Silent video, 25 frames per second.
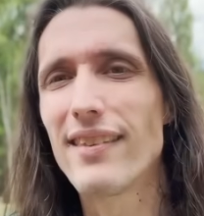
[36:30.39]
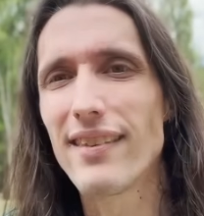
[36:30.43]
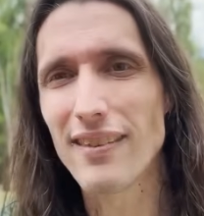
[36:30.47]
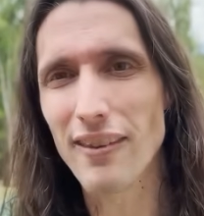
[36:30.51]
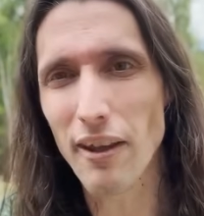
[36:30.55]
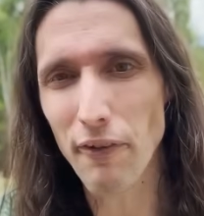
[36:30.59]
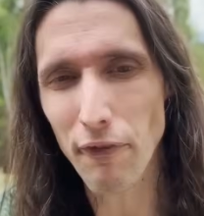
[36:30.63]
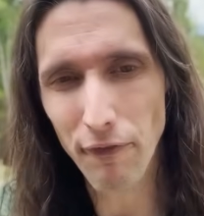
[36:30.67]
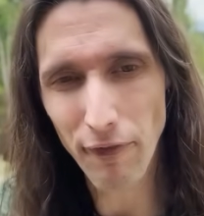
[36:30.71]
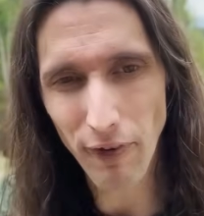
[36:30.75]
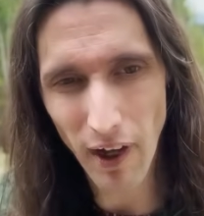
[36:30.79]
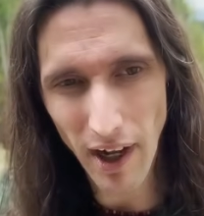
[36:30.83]

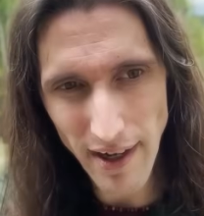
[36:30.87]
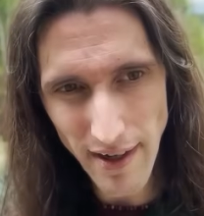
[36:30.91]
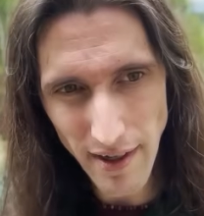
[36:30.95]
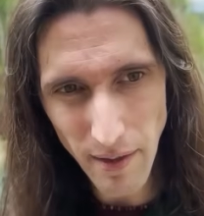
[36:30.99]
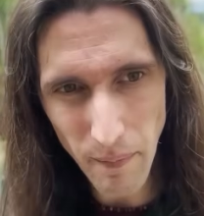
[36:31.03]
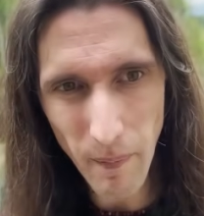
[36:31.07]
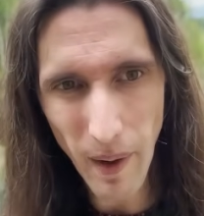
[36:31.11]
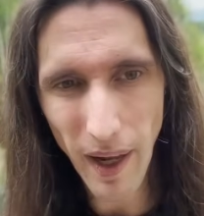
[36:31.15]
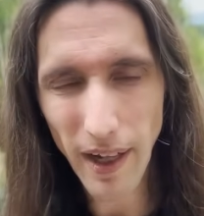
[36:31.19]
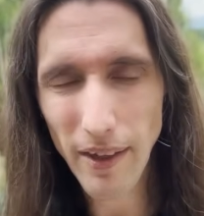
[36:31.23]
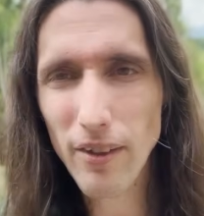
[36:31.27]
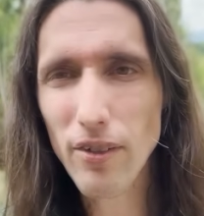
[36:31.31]
the
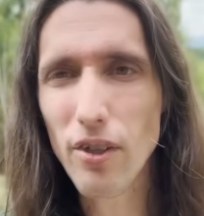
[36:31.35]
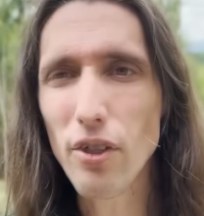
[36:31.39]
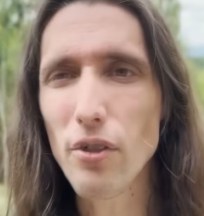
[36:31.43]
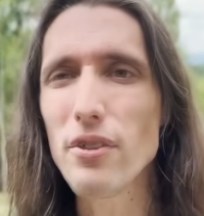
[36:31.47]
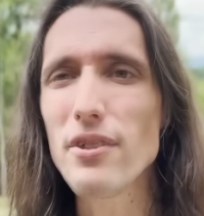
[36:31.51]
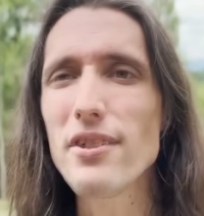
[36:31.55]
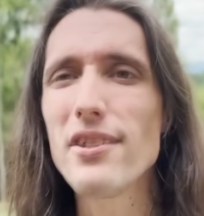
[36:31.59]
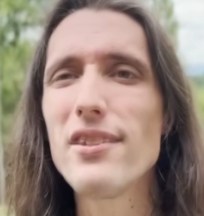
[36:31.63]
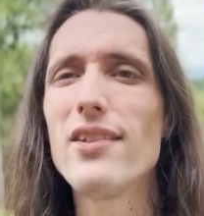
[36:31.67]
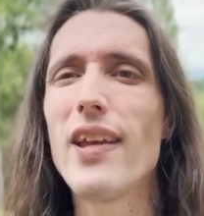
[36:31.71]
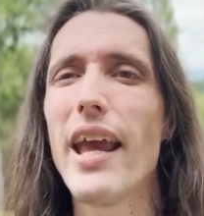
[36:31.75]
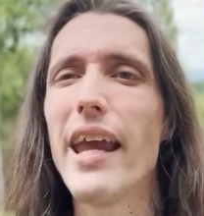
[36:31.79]
fundamental
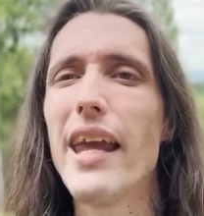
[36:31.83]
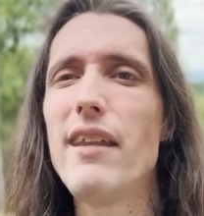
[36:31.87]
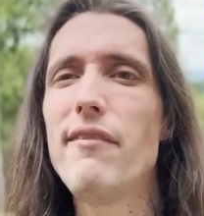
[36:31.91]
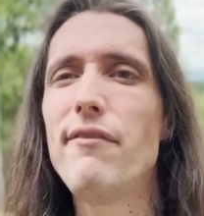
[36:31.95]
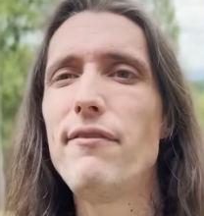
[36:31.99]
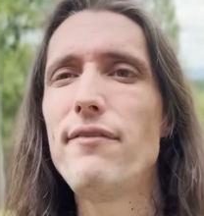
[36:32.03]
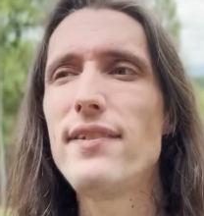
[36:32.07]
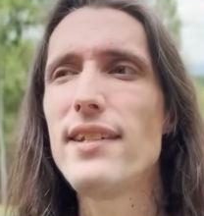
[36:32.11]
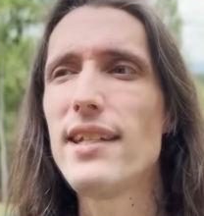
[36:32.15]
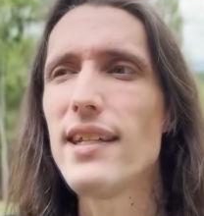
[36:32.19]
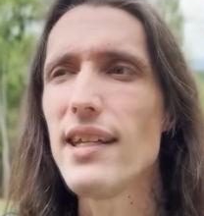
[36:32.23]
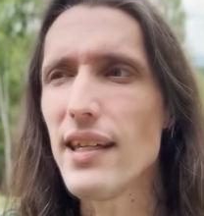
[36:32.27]

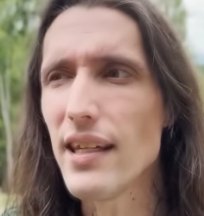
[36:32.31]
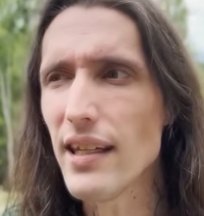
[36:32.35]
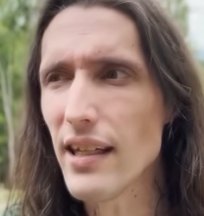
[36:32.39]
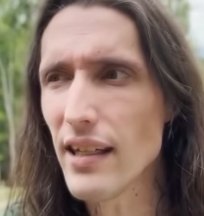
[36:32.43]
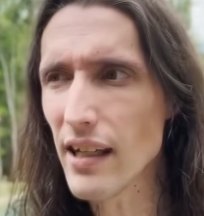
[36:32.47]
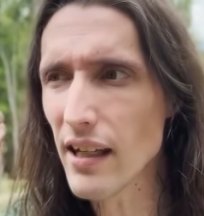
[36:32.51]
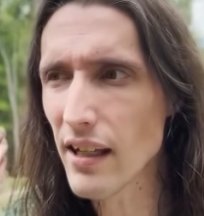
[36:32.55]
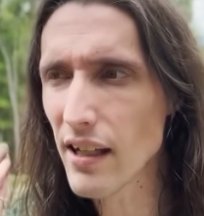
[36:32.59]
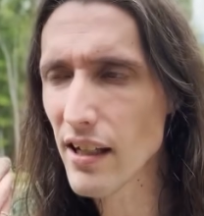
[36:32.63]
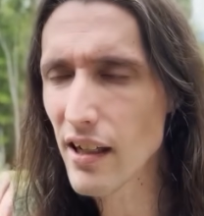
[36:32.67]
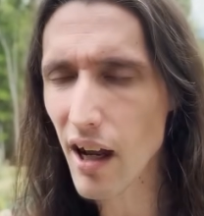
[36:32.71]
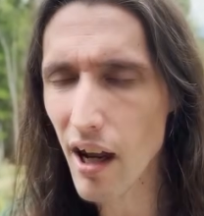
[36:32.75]

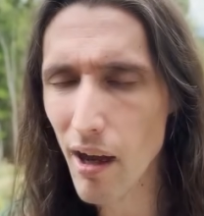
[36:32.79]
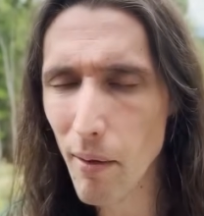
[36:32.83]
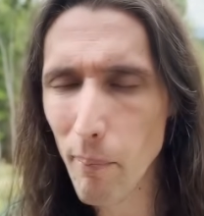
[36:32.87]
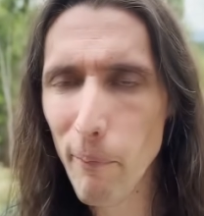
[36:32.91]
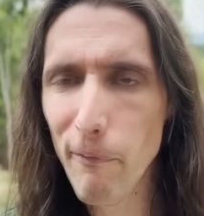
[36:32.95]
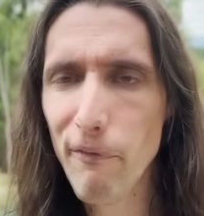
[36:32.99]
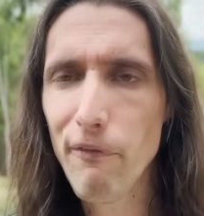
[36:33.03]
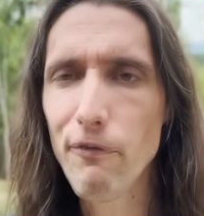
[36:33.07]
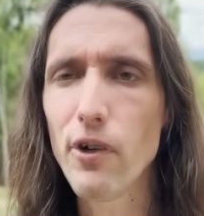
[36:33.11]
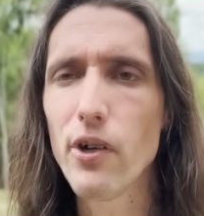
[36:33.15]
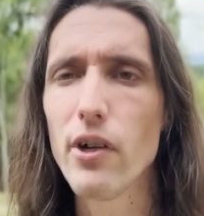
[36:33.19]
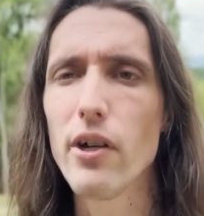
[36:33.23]
safety,
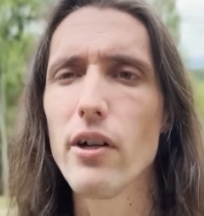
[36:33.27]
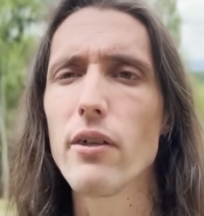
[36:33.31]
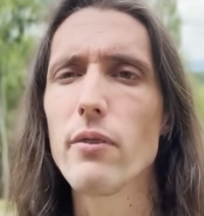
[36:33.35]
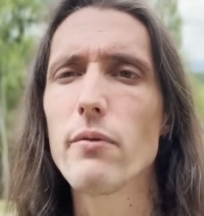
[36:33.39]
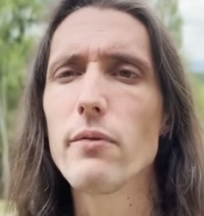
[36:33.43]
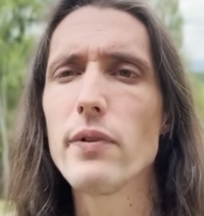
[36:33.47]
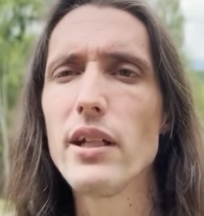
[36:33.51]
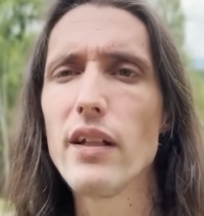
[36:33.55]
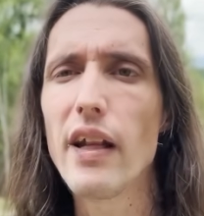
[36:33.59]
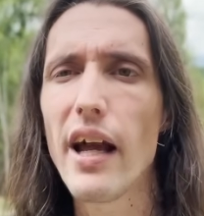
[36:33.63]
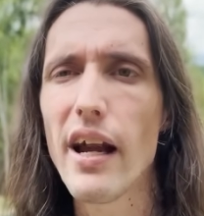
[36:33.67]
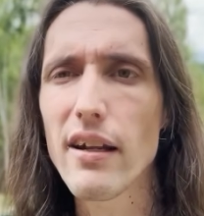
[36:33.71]
comfort,
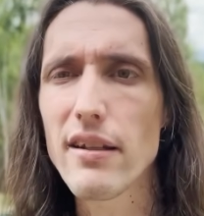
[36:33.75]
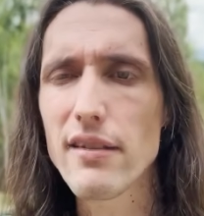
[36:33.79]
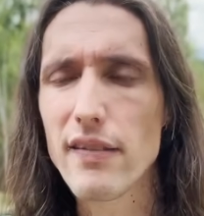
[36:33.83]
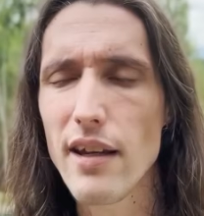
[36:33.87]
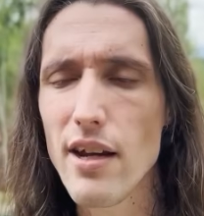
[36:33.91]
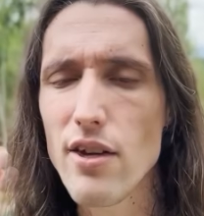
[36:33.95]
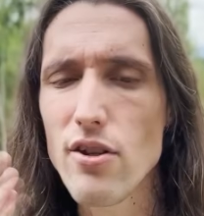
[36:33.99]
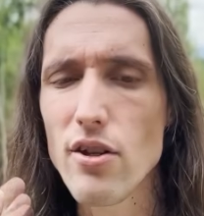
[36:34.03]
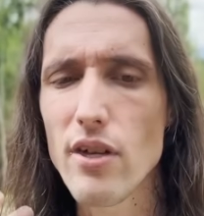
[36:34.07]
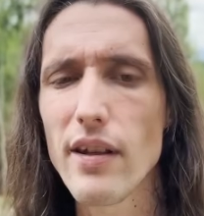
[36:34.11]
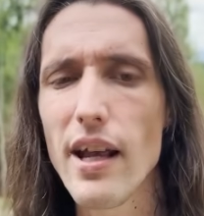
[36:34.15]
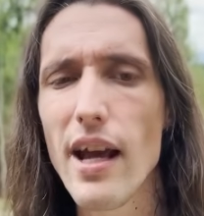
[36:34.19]

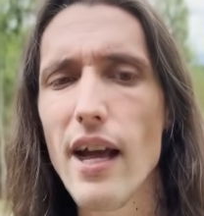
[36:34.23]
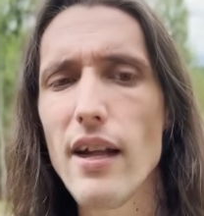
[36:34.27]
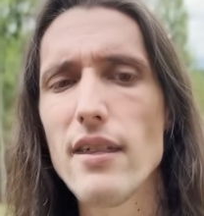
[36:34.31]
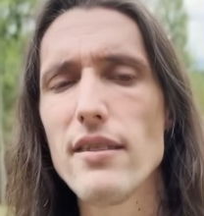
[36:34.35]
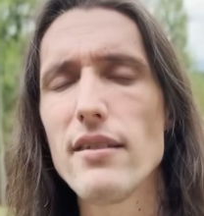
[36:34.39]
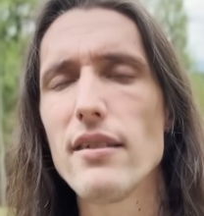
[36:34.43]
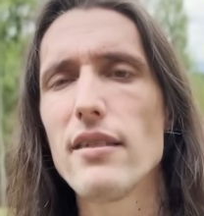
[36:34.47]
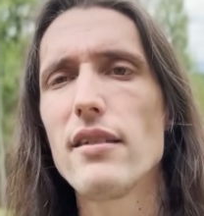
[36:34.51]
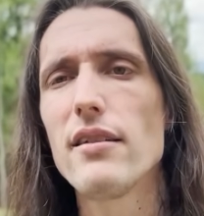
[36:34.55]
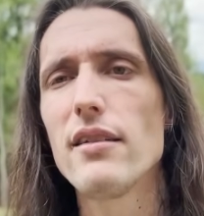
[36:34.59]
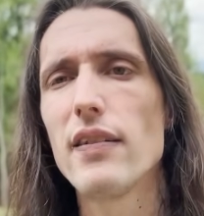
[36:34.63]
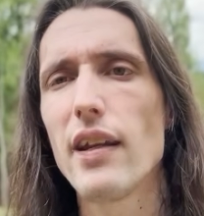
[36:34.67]
relaxation, that is
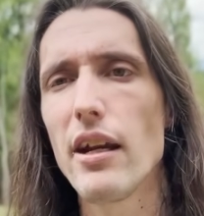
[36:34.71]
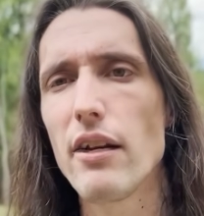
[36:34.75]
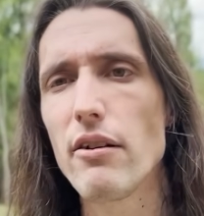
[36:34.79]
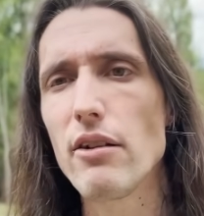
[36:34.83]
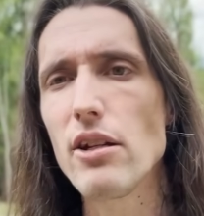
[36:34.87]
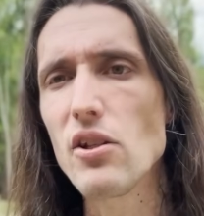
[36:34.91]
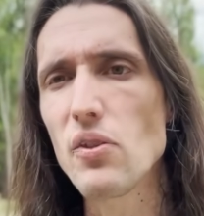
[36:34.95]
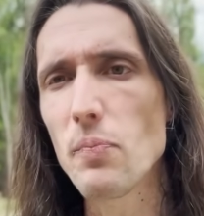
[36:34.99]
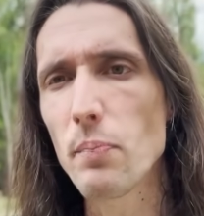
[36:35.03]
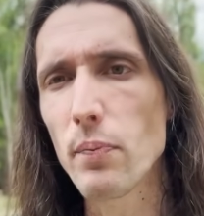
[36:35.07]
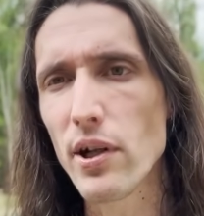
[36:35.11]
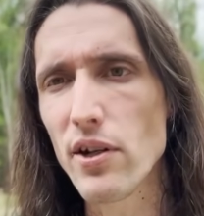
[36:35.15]
a
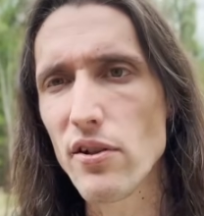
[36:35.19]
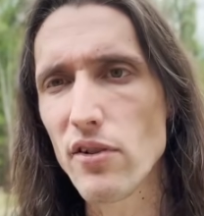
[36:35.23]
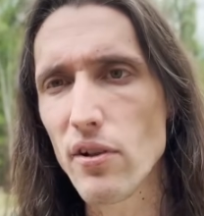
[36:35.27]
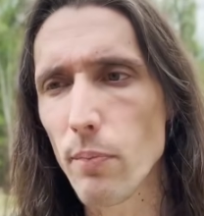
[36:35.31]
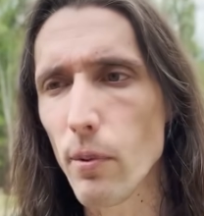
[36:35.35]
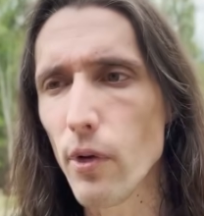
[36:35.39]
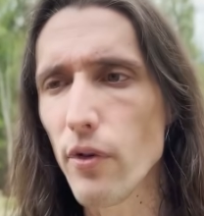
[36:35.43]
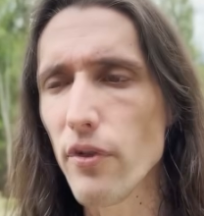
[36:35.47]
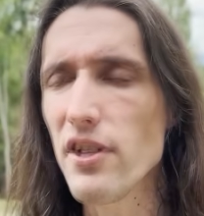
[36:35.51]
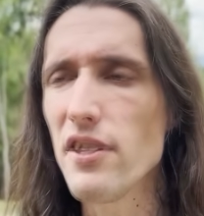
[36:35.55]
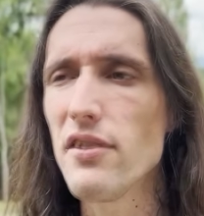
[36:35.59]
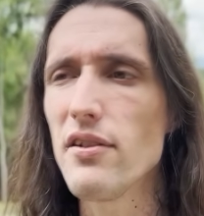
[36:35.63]
Ceres
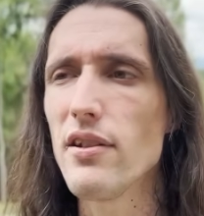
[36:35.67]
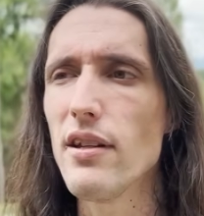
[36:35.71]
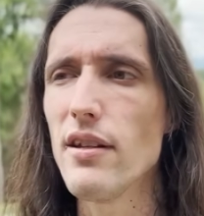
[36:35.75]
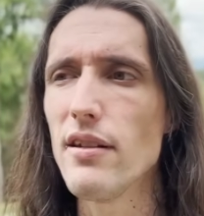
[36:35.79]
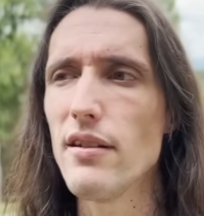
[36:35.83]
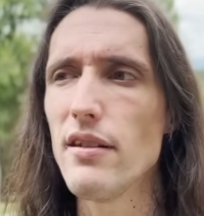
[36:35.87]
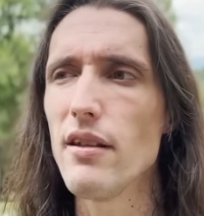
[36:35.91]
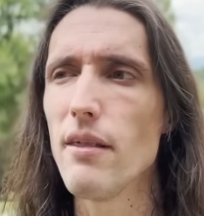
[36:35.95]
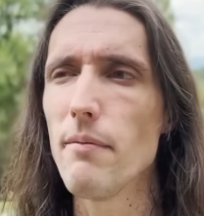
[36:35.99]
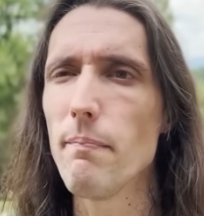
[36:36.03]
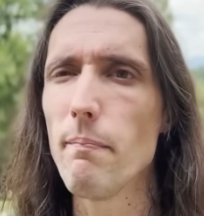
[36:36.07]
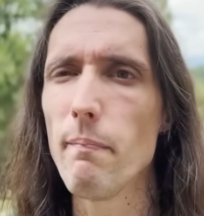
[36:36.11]
principle. This
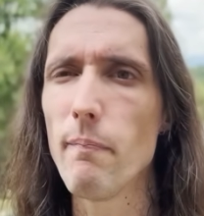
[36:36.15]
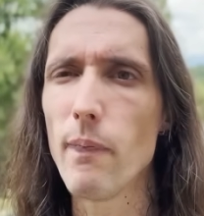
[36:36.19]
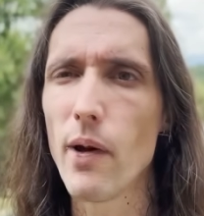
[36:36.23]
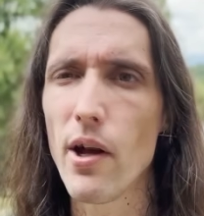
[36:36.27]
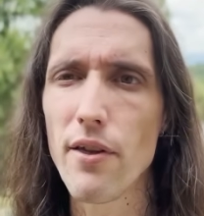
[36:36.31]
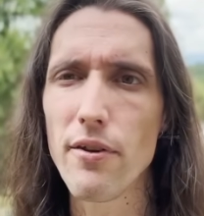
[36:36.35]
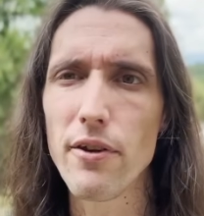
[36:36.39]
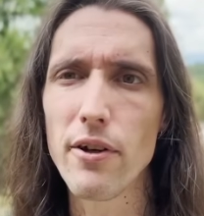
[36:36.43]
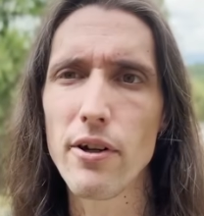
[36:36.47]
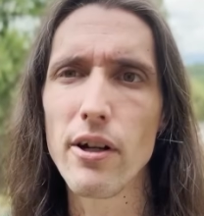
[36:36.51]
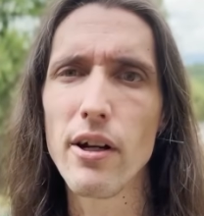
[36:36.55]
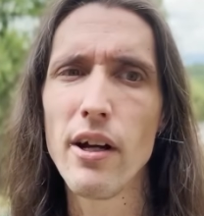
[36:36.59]
is the
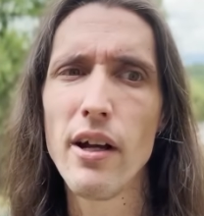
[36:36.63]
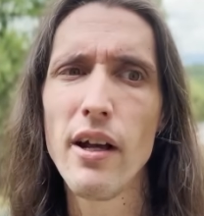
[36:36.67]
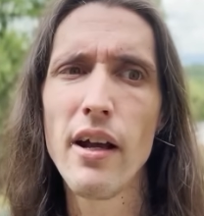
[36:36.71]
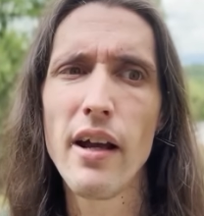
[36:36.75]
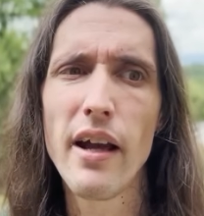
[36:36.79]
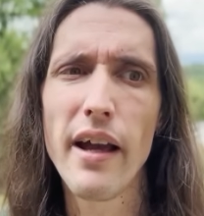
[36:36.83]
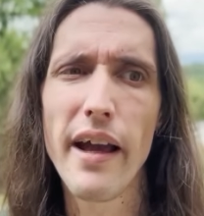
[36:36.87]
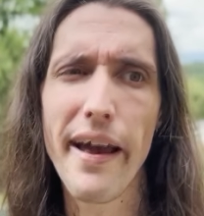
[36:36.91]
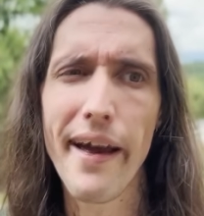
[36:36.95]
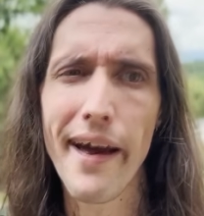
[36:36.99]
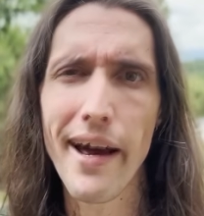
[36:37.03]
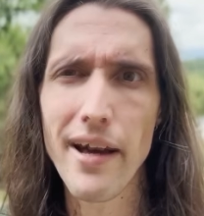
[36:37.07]
mother
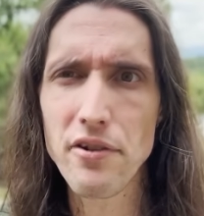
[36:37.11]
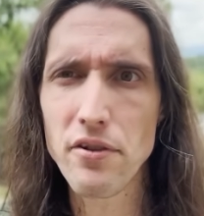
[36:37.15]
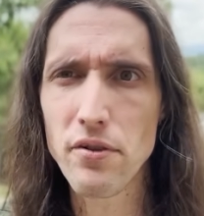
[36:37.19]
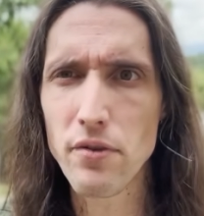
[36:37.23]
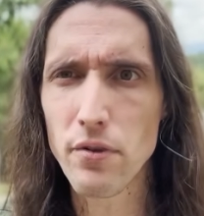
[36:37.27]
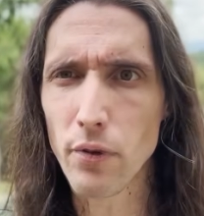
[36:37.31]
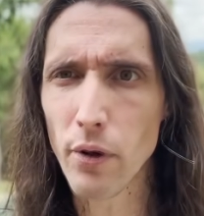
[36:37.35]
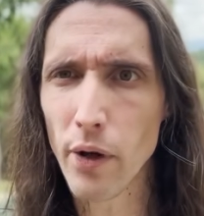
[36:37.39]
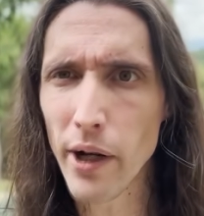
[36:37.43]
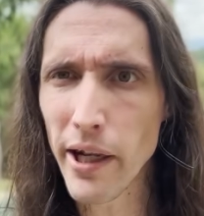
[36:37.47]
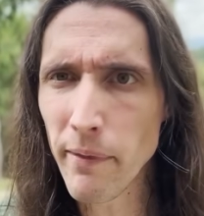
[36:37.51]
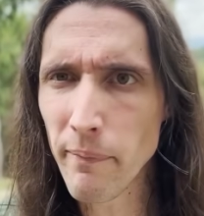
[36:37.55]

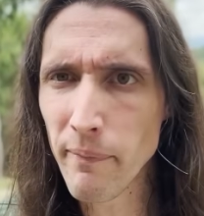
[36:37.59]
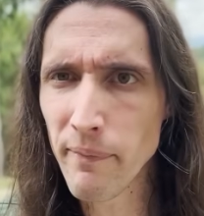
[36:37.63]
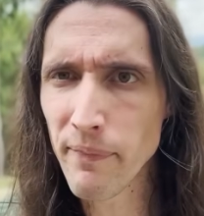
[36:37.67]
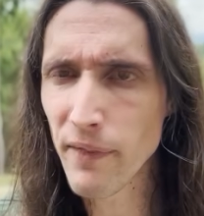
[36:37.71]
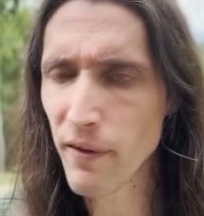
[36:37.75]
asteroid.